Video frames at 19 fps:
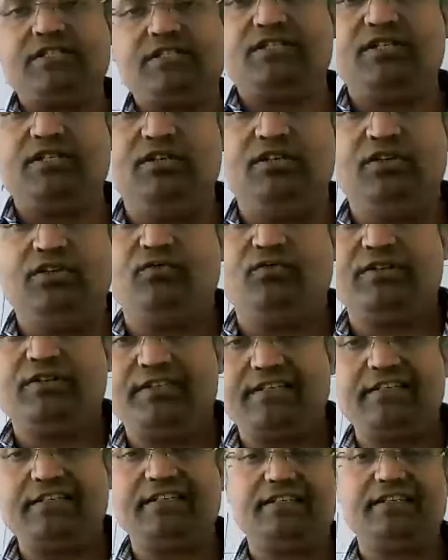Then
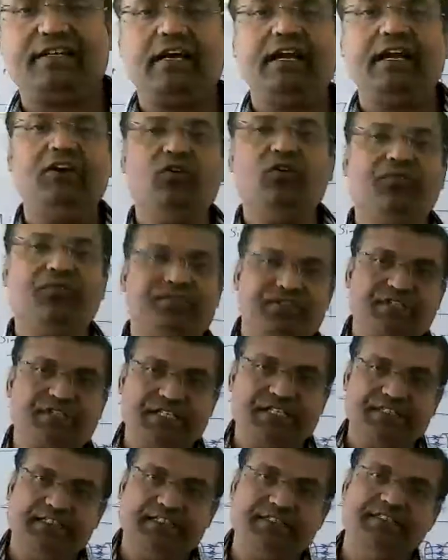stress induced, such
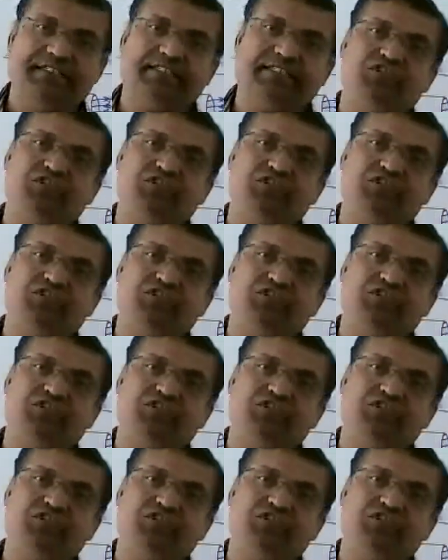a kind of